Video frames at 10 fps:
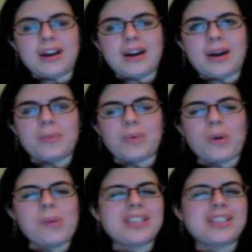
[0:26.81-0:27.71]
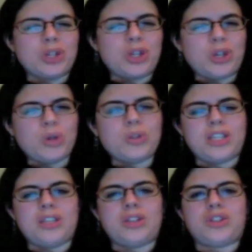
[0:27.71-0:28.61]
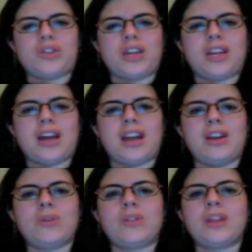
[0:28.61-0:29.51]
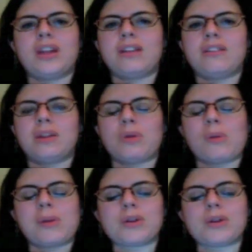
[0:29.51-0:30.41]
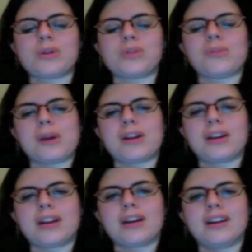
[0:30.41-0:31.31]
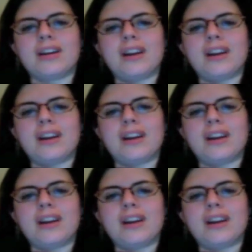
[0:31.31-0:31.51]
Romance is a huge industry, and I know that the Romance Writers of America